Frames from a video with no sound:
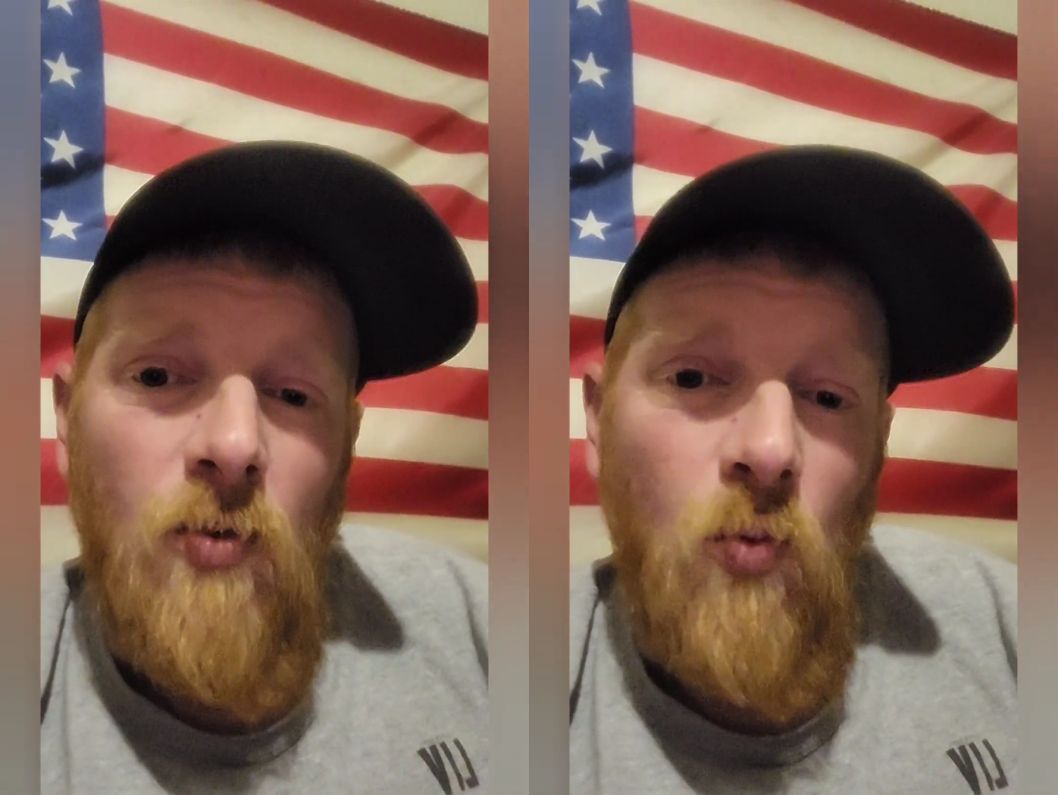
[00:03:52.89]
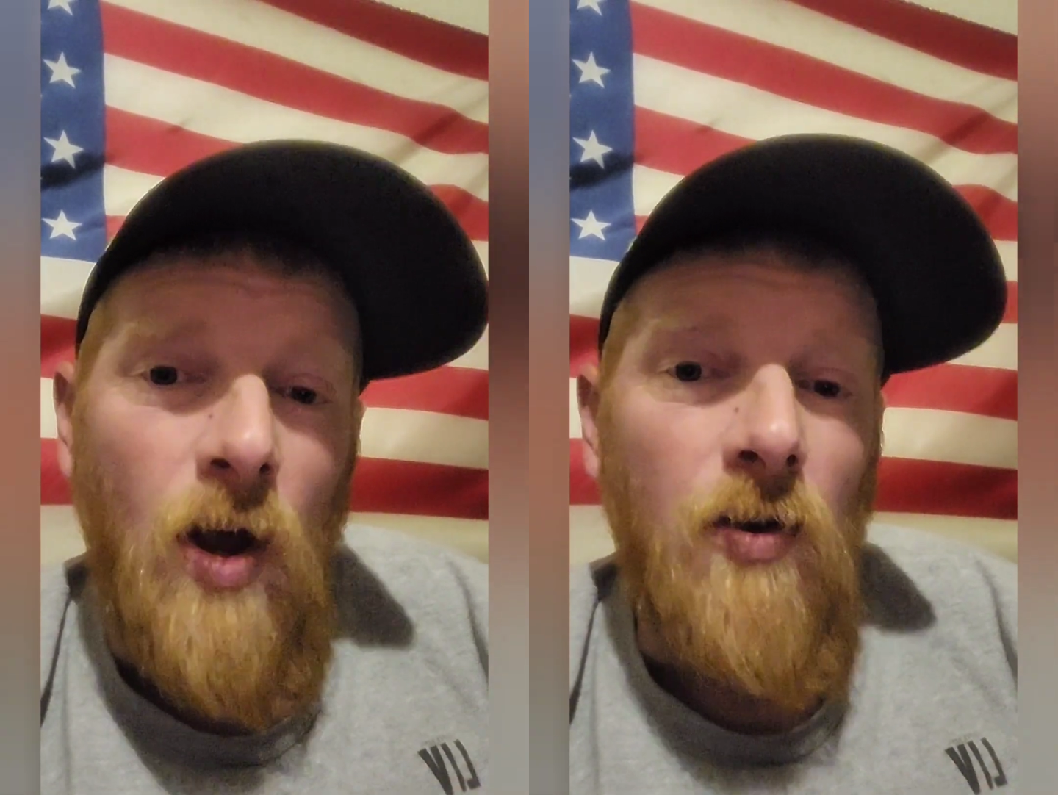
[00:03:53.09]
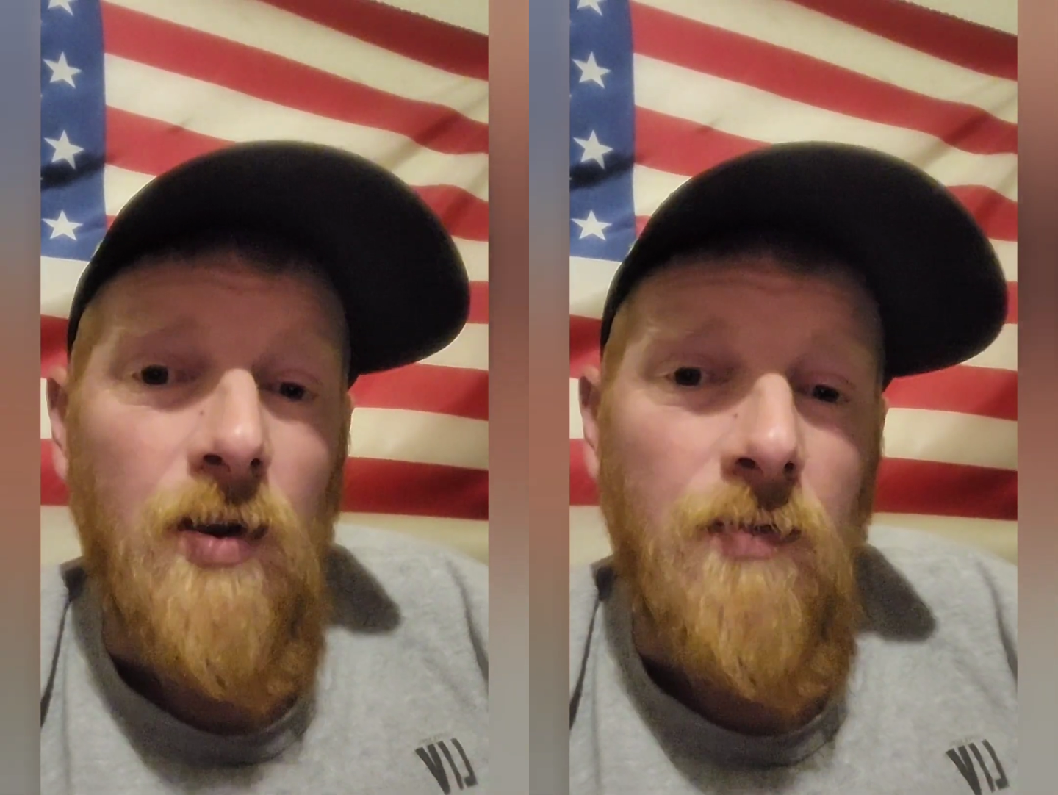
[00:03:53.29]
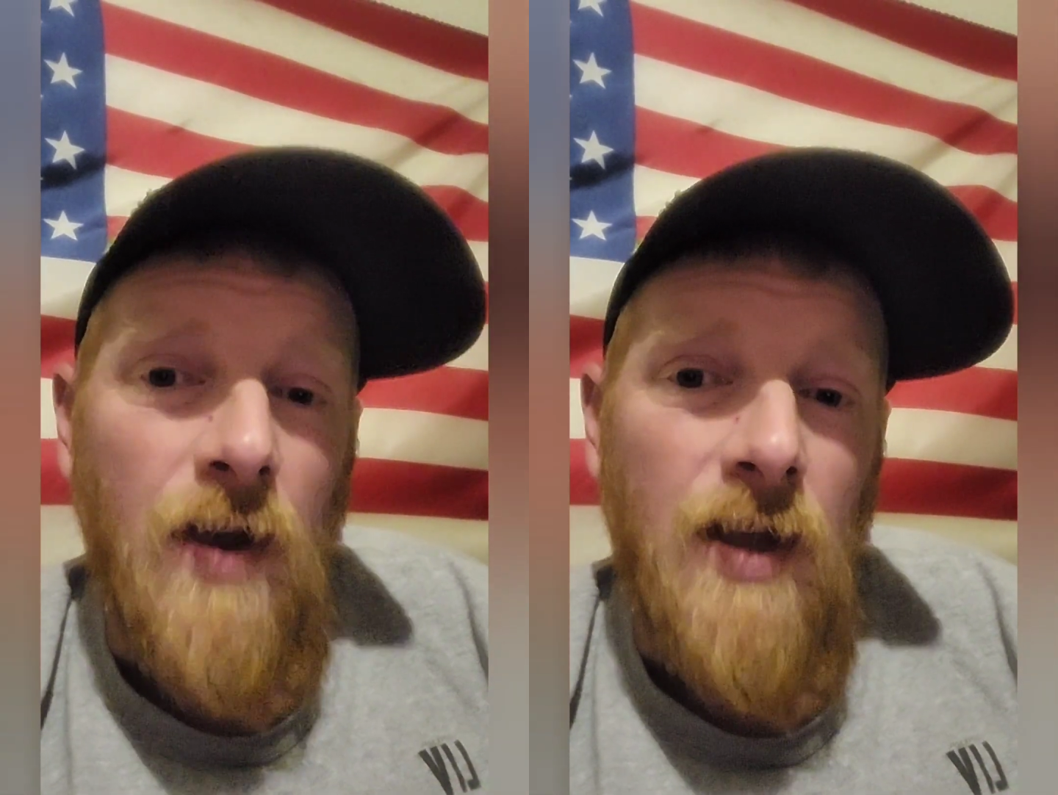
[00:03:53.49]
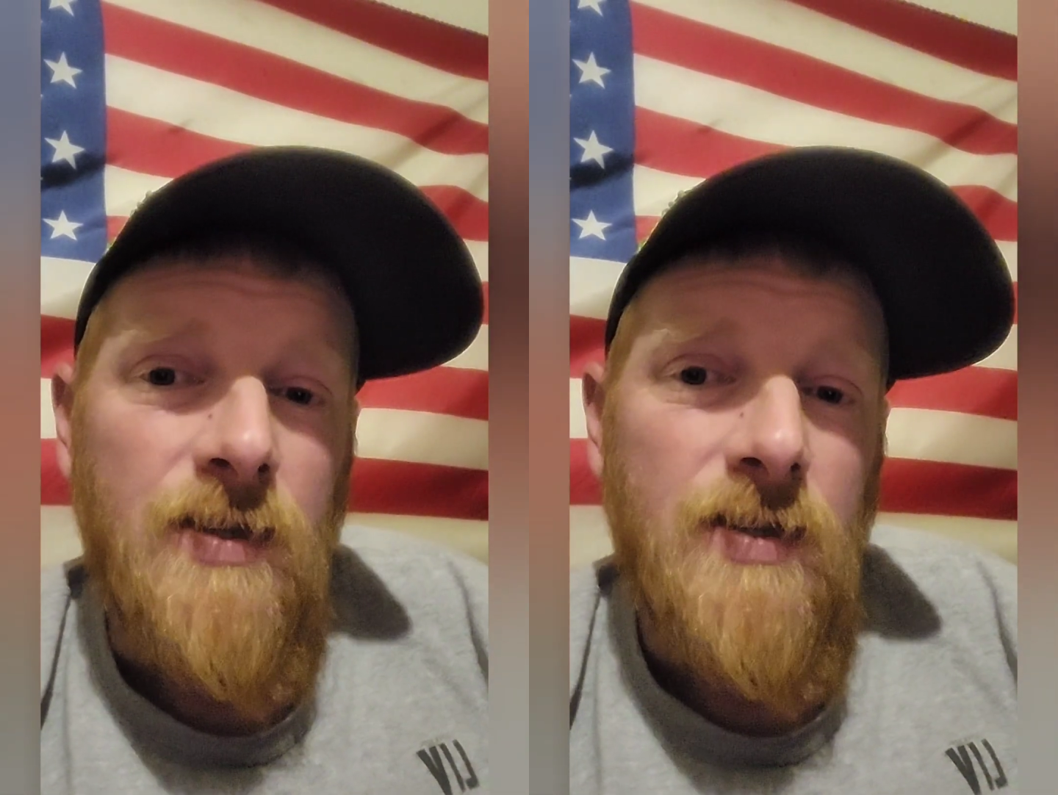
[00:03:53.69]
well in
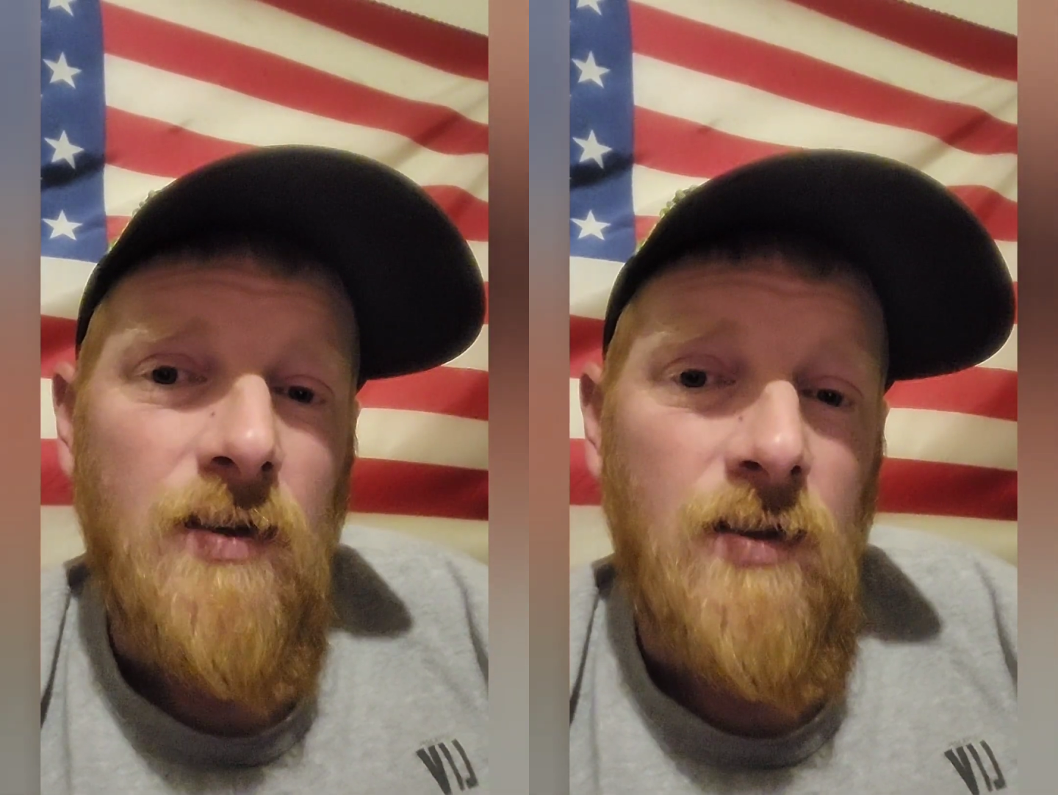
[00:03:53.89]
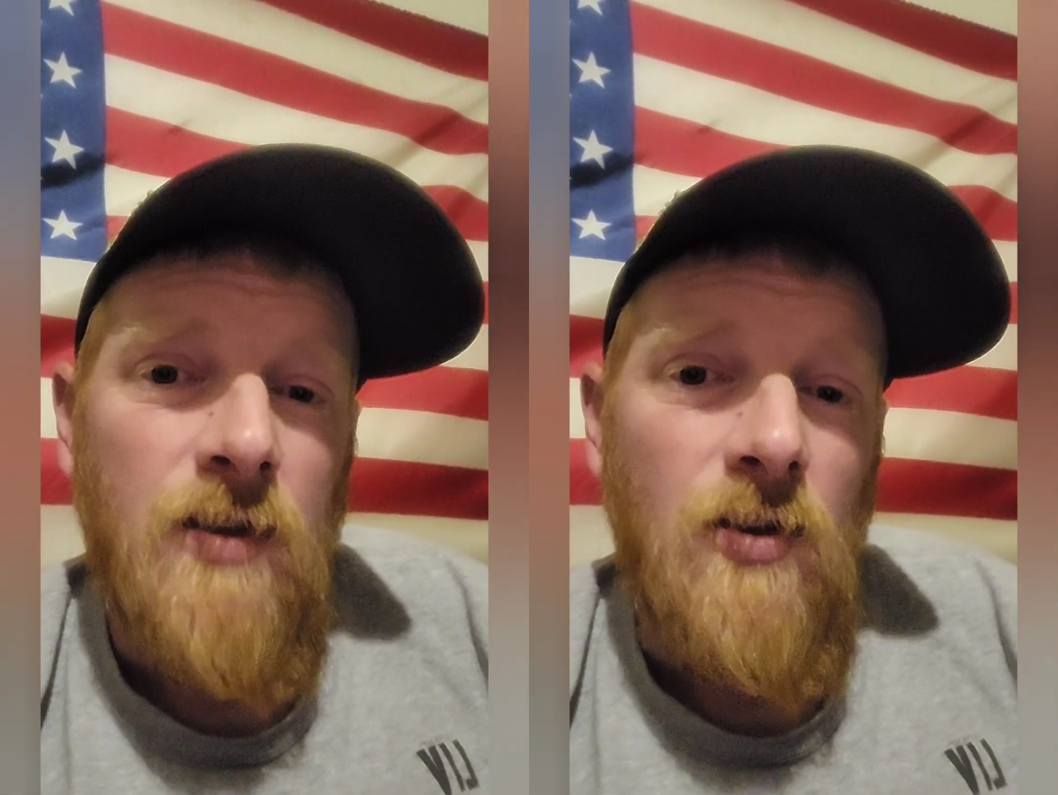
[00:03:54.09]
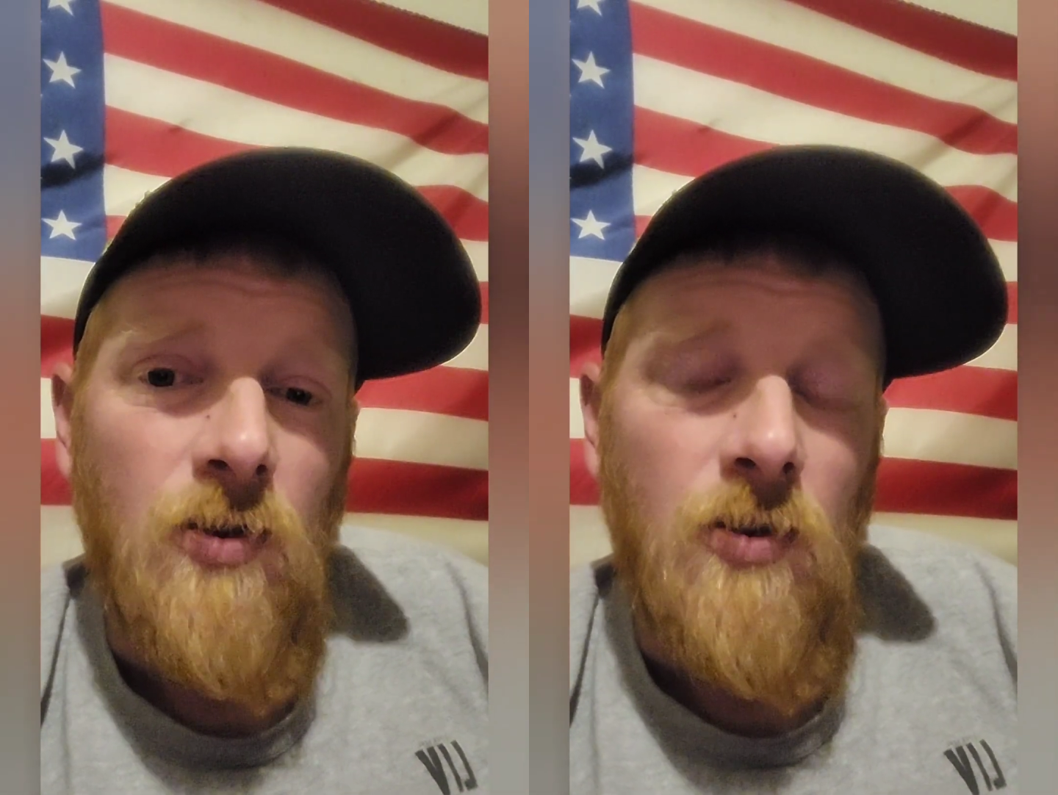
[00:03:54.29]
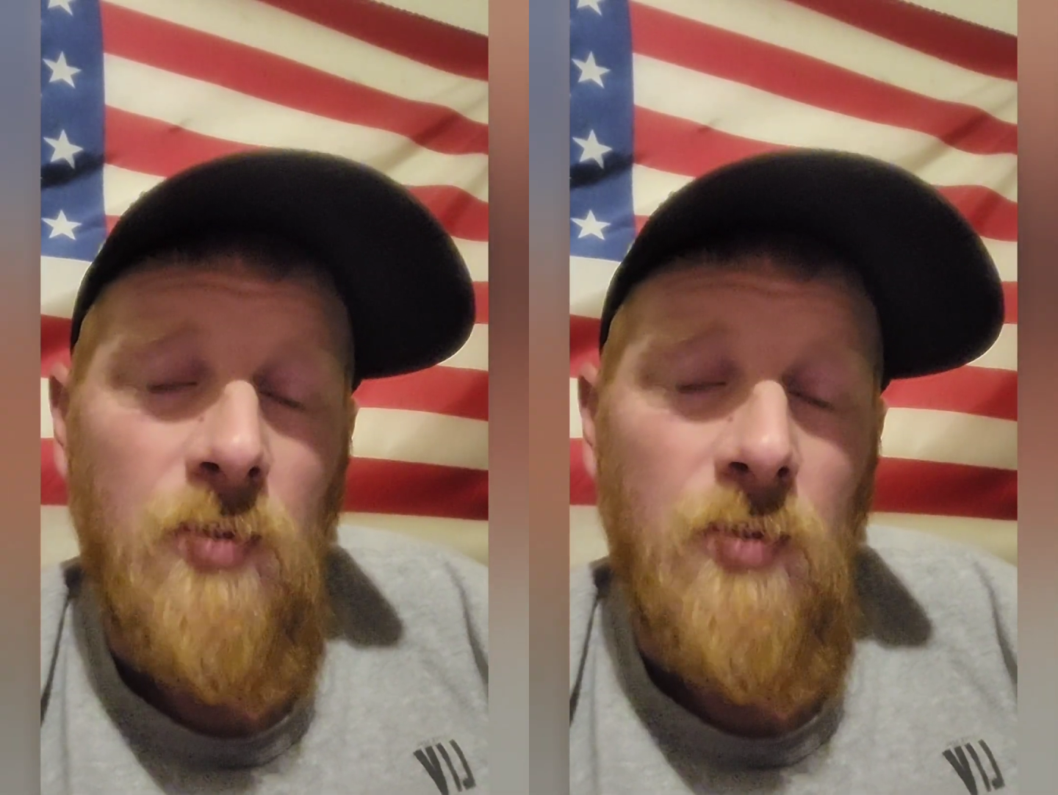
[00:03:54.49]
advance that there could